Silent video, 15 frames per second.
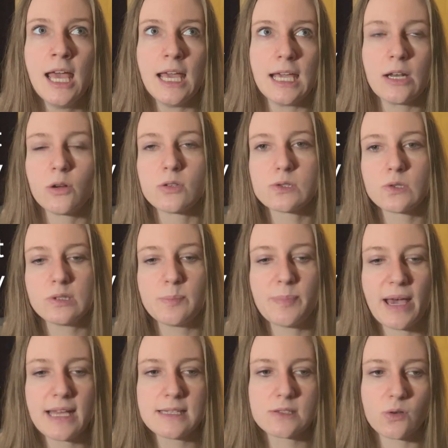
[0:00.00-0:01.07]
It also
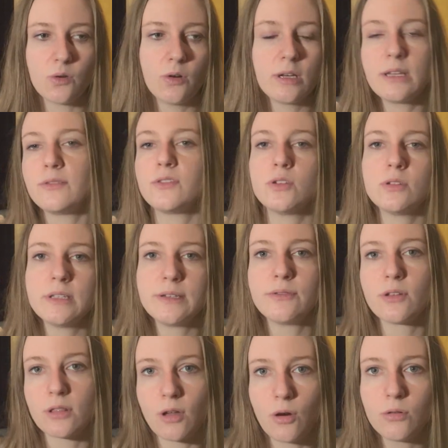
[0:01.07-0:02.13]
depends on if you live
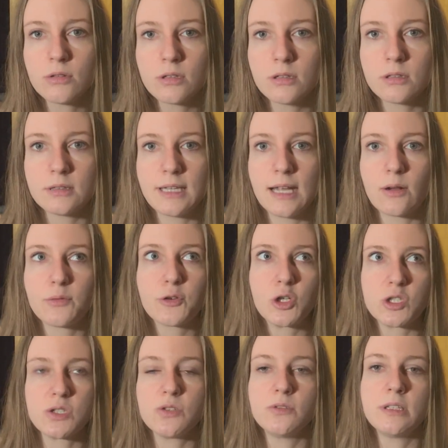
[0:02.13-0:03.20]
alone, then of
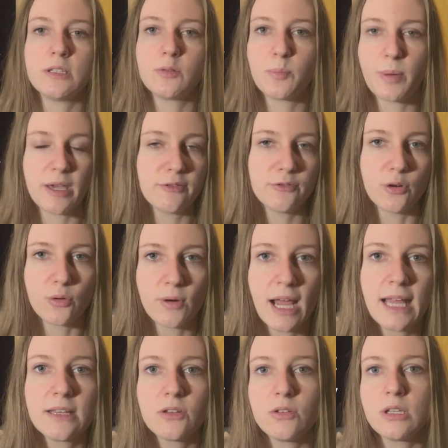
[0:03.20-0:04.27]
course you need to pay for
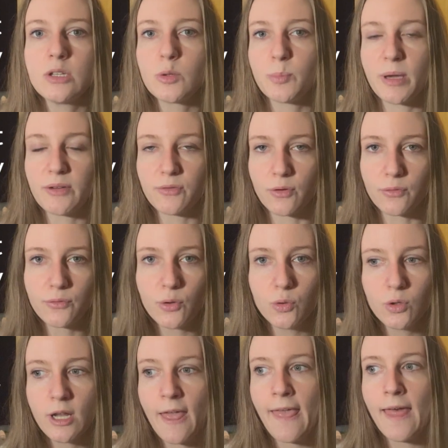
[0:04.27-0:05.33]
rent, you need to pay for food.